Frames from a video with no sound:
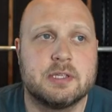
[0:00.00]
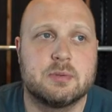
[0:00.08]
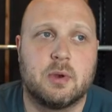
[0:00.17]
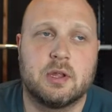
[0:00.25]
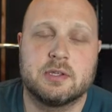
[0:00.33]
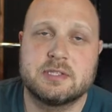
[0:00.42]
as
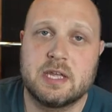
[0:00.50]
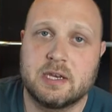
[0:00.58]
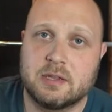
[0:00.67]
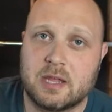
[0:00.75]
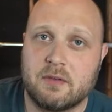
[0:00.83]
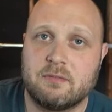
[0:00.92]
well as
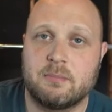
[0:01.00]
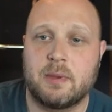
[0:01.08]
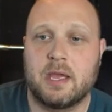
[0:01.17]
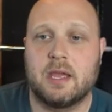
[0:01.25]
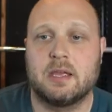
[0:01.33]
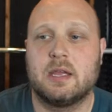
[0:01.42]
hitting the heavy
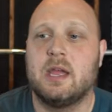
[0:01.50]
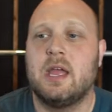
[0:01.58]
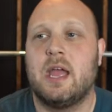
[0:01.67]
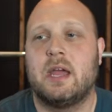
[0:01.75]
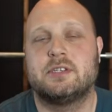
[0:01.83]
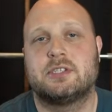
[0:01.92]
bag
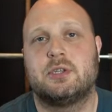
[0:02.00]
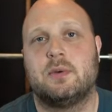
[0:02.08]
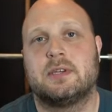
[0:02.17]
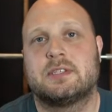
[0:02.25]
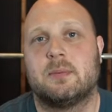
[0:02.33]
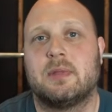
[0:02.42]
and just
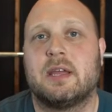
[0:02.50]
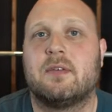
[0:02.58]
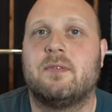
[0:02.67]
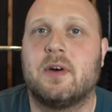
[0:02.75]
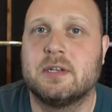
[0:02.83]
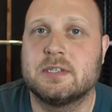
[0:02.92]
doing some like
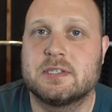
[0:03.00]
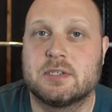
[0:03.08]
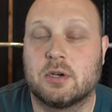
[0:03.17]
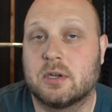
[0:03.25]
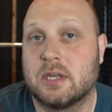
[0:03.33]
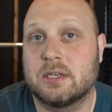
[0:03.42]
fun
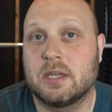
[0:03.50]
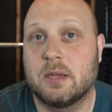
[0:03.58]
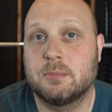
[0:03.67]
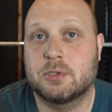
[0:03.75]
circuit type